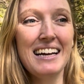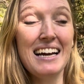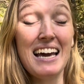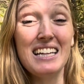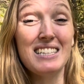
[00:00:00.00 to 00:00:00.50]

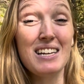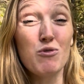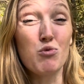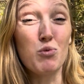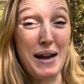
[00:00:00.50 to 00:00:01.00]
It's
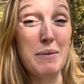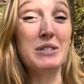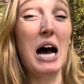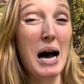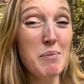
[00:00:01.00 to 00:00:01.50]

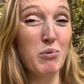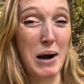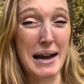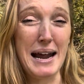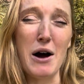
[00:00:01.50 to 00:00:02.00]
ramped up
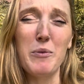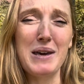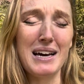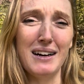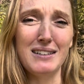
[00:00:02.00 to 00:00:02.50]
right now
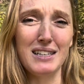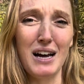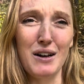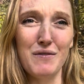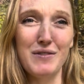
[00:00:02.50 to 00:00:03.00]
because
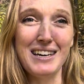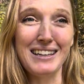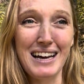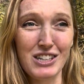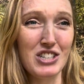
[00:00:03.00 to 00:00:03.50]
of the
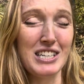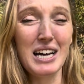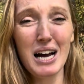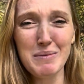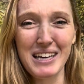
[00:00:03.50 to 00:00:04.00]
election
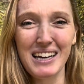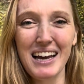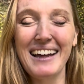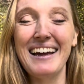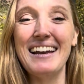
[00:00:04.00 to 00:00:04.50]
coming,
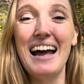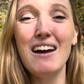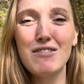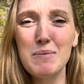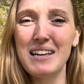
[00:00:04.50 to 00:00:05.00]
and
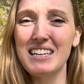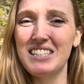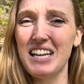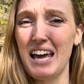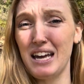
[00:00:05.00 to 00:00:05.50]
everybody is
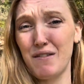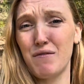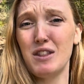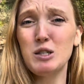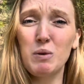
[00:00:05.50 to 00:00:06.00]
saying
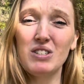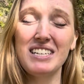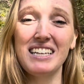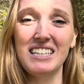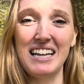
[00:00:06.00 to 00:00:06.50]
if this
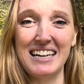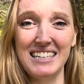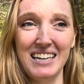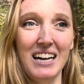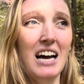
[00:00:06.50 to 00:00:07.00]
person gets
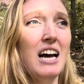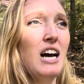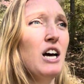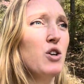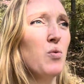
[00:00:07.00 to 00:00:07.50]
elected,
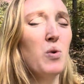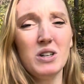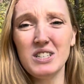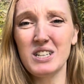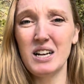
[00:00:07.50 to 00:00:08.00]
the
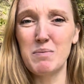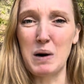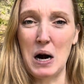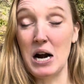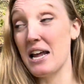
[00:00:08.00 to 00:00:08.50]
world is going to
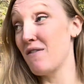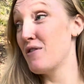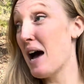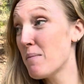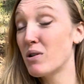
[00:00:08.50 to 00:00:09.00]
burn. If
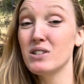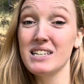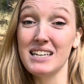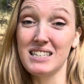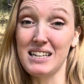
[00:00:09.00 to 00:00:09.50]
that
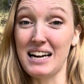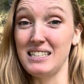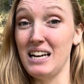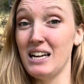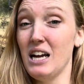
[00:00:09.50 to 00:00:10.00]
person gets
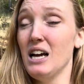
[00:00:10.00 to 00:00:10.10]
elected,